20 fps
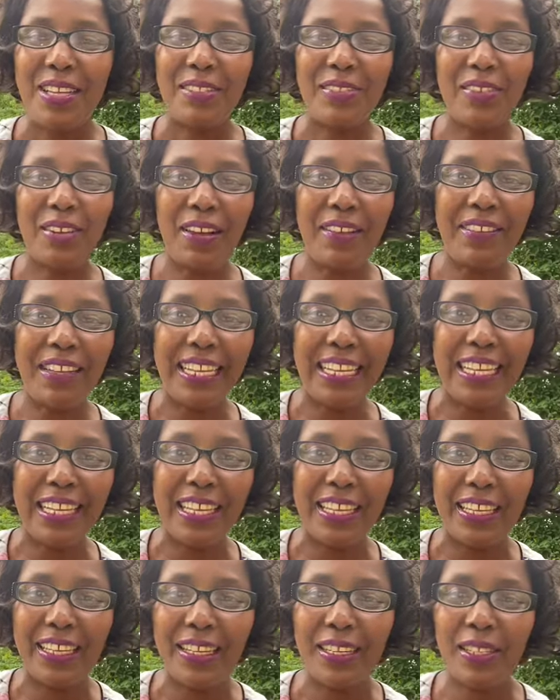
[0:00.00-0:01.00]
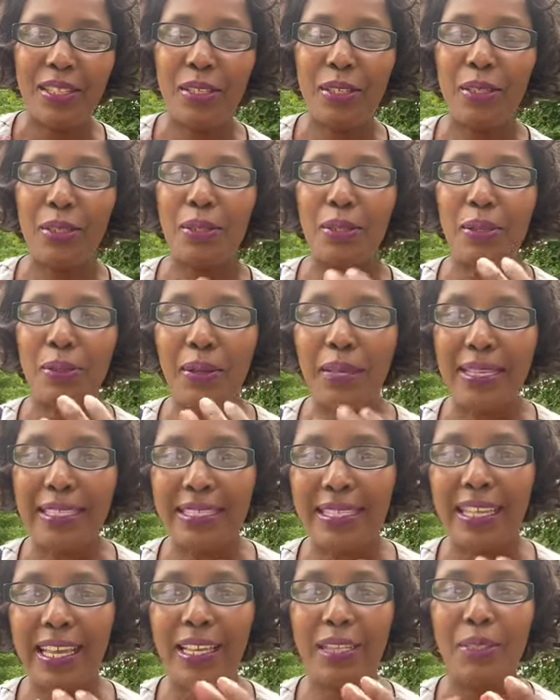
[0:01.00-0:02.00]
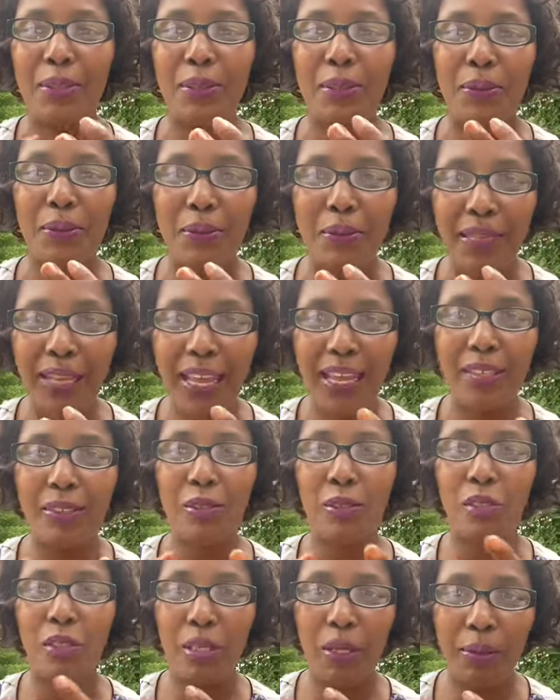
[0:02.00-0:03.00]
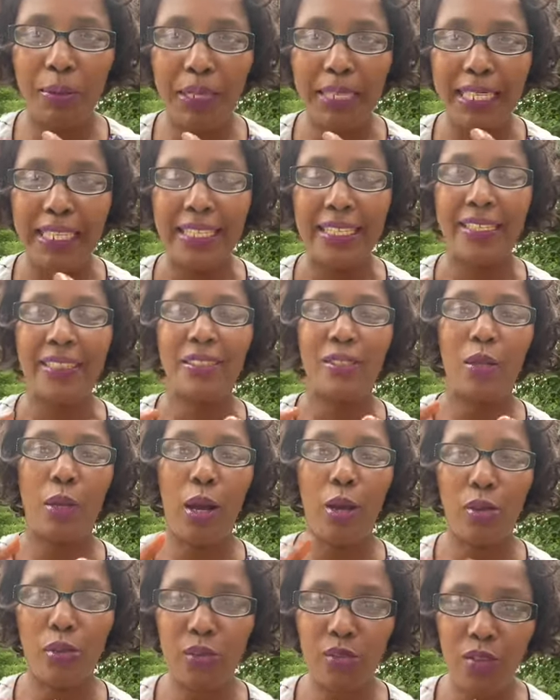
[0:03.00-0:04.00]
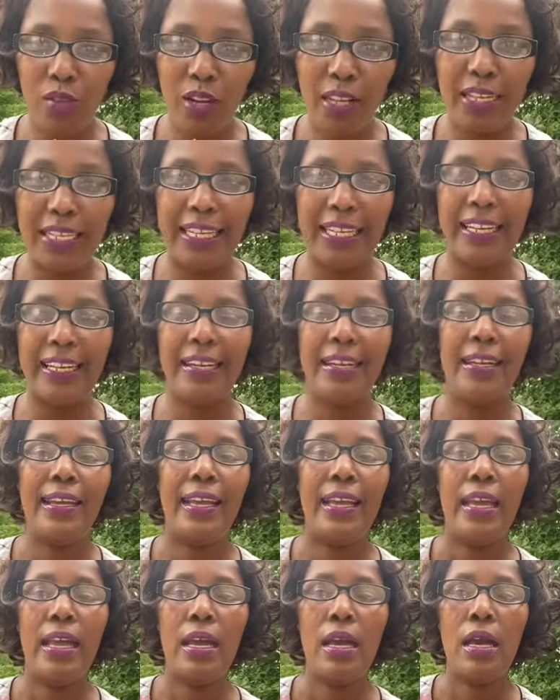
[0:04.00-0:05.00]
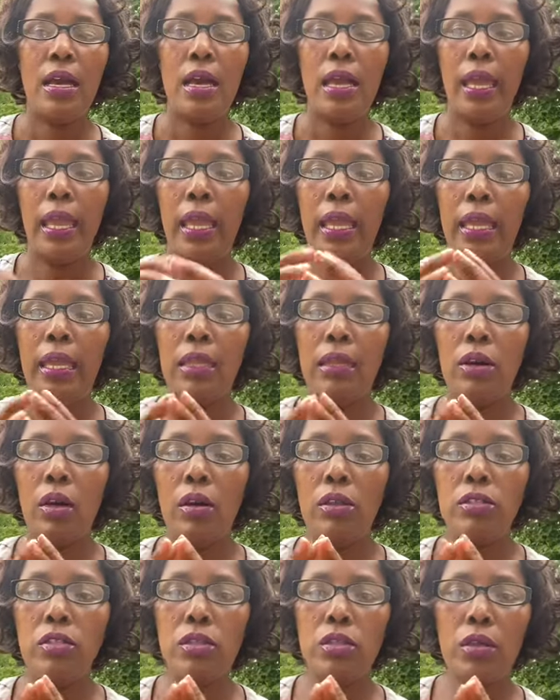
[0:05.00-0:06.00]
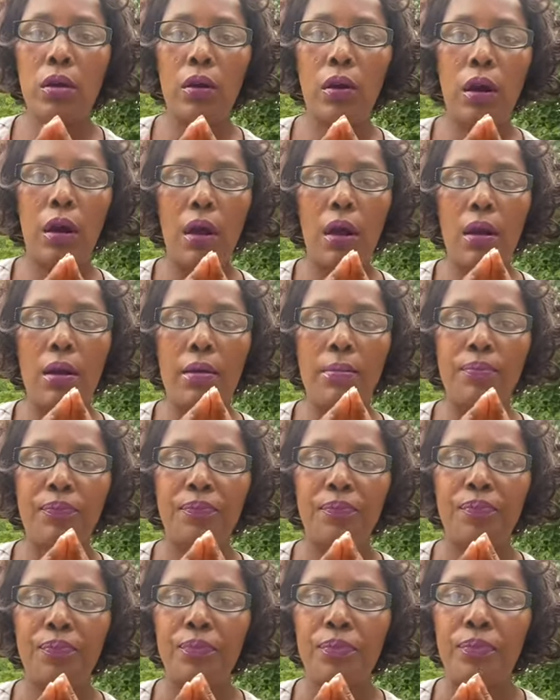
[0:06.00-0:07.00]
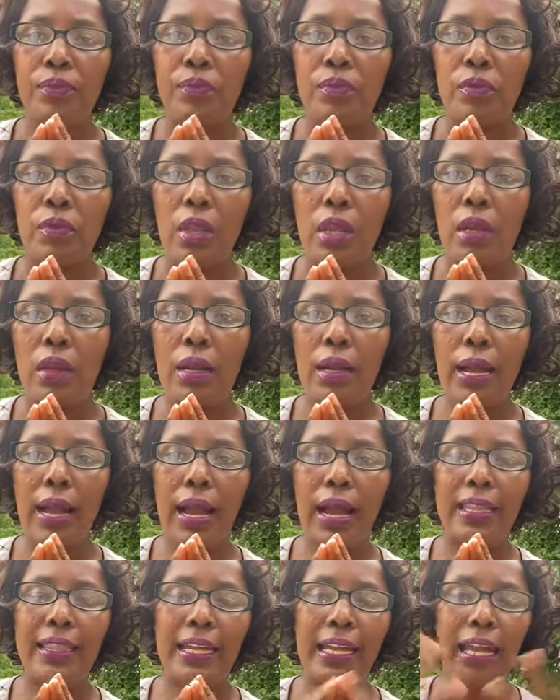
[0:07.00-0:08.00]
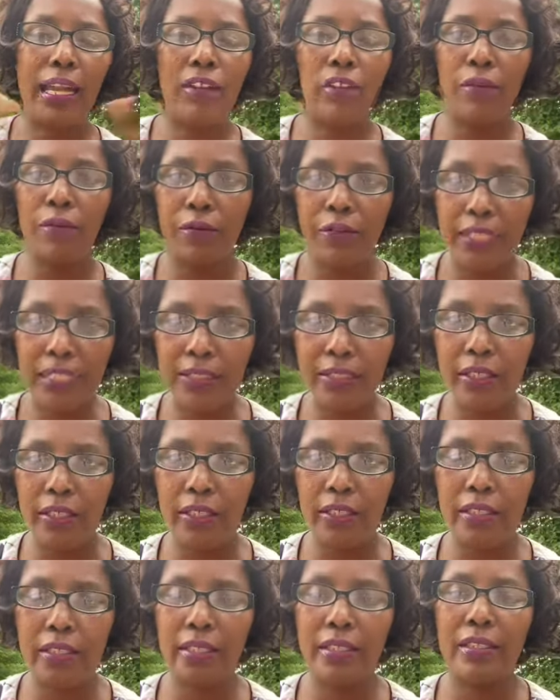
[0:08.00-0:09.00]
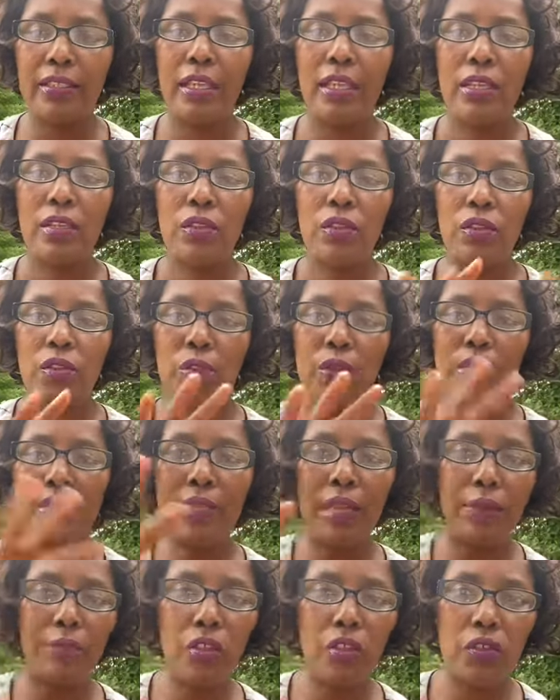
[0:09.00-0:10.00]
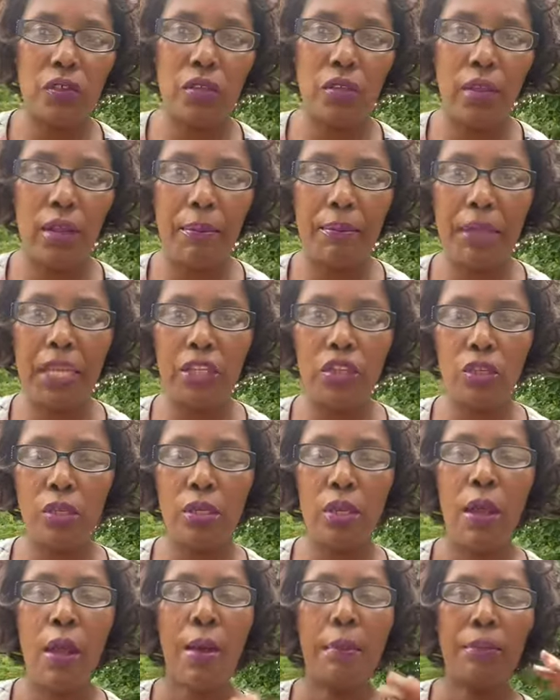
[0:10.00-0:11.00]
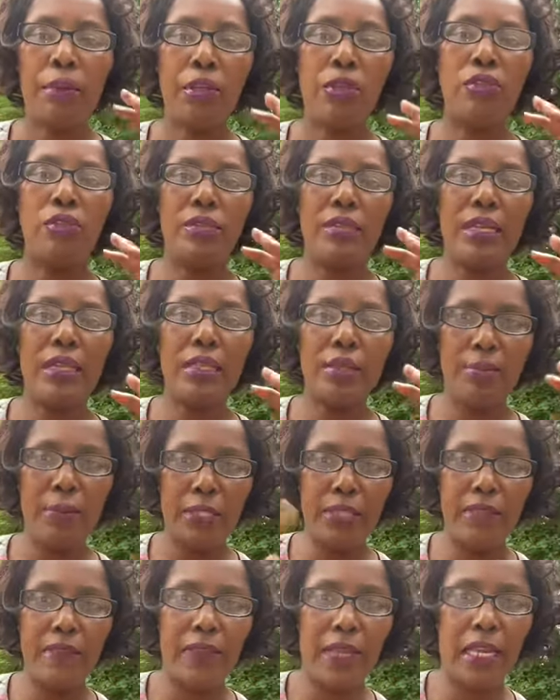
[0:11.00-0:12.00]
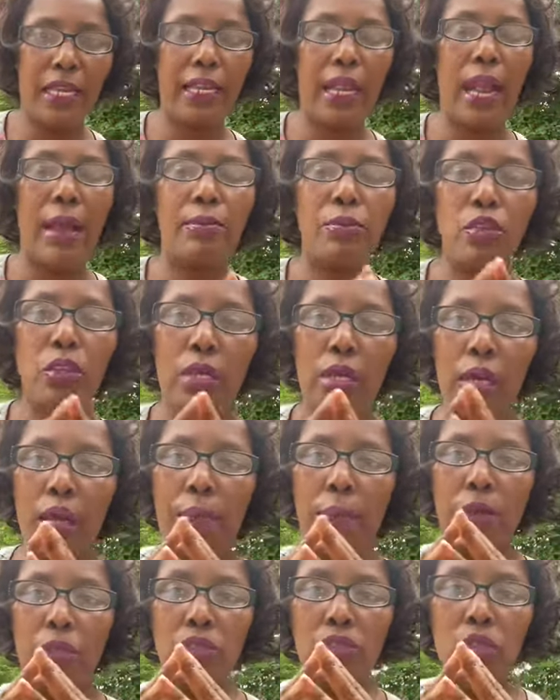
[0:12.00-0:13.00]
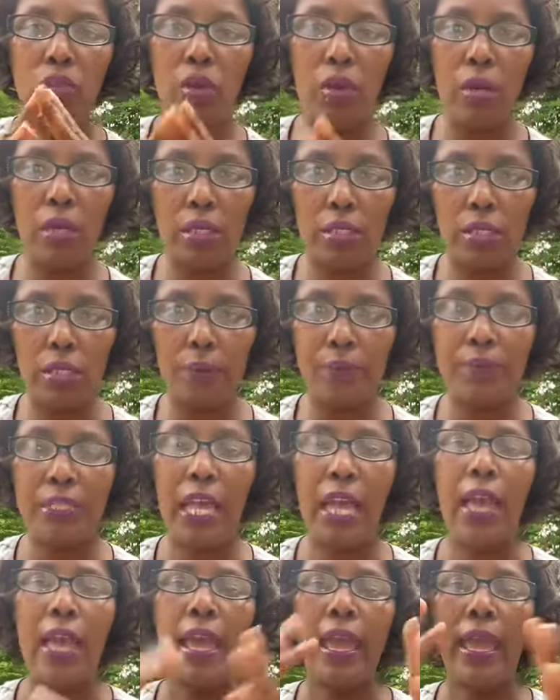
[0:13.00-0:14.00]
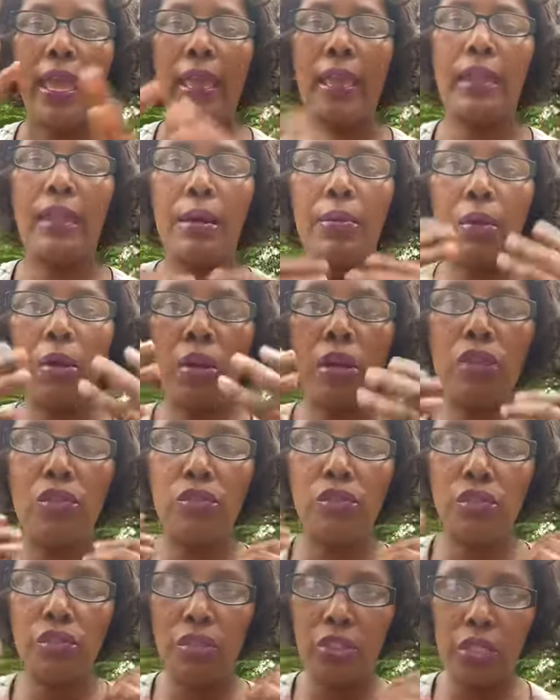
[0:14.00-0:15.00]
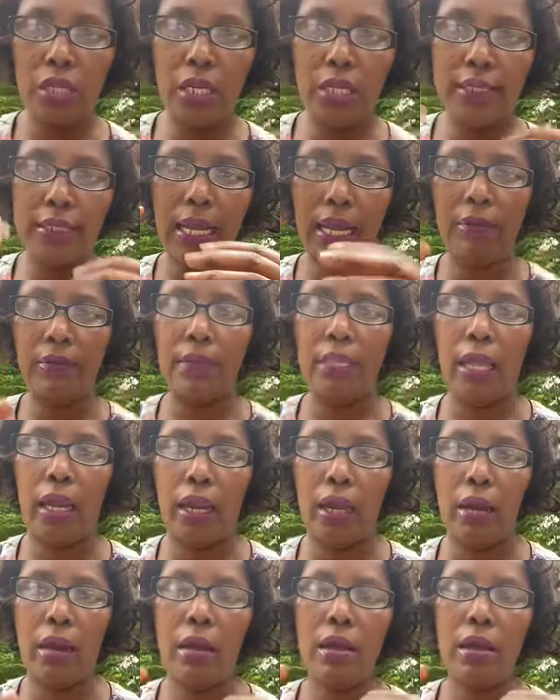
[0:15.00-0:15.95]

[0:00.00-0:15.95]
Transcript: traveling to usa to uk to germany to australia and also um other kind of visas those ones i'm just gonna mention but today specifically i'm talking about scholarships and i'm going to share down there